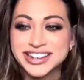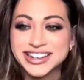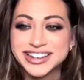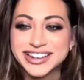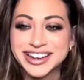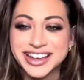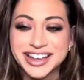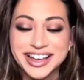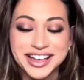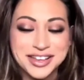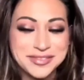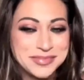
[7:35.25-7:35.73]
And
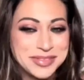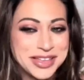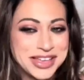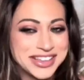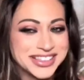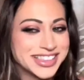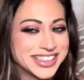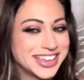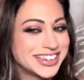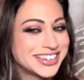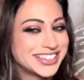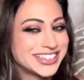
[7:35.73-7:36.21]
I'm
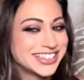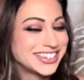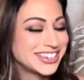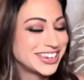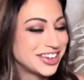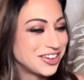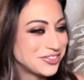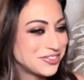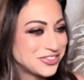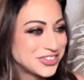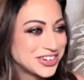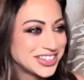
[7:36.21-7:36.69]
like, that's
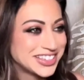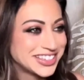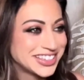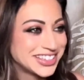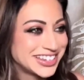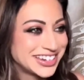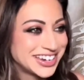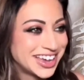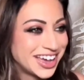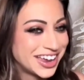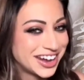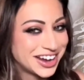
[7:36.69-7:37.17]
definitely
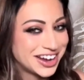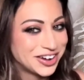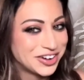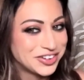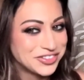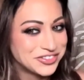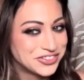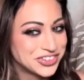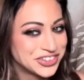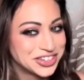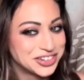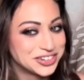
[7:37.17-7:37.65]
not how I
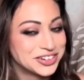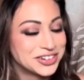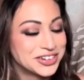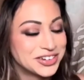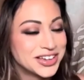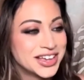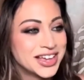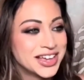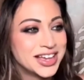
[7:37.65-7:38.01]
feel